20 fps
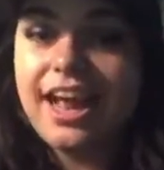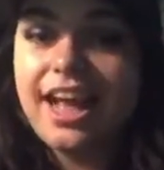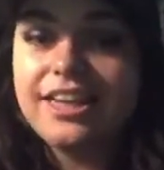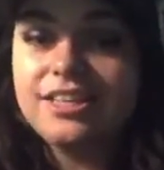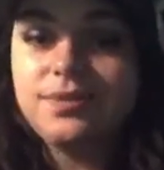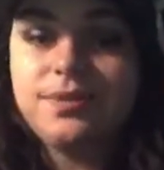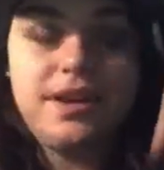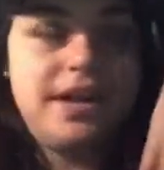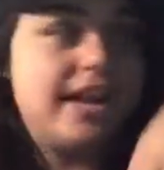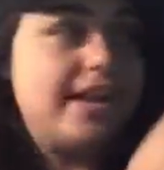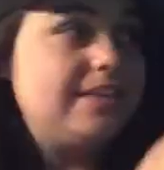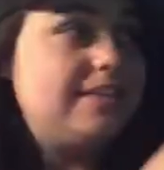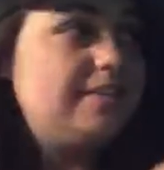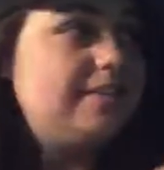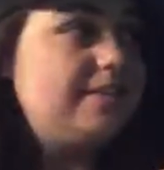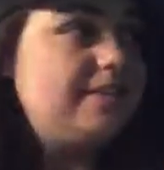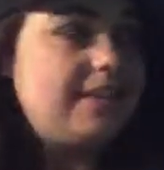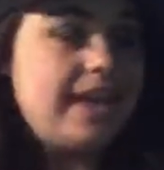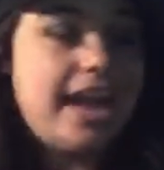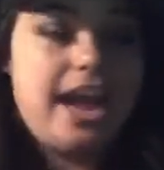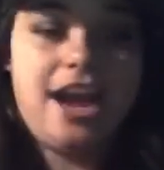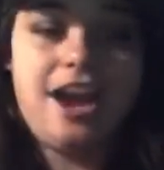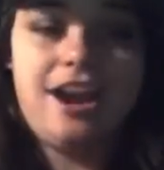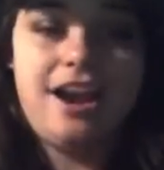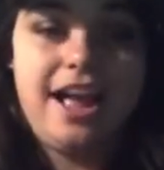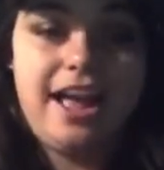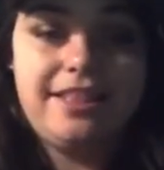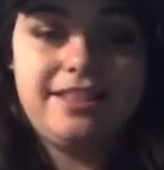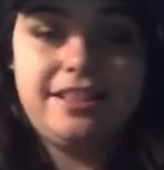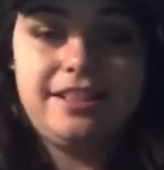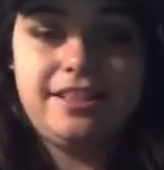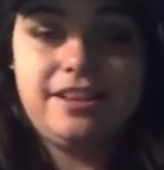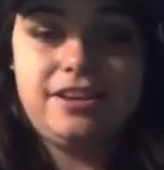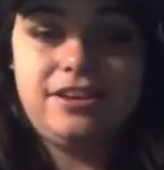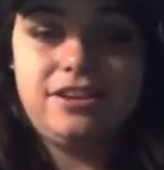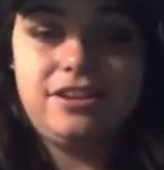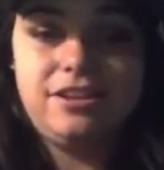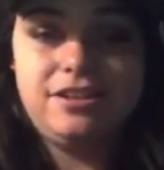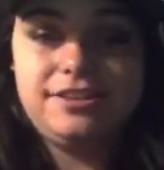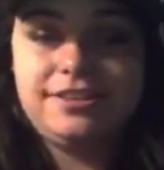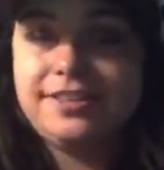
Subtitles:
I swear I stare at the little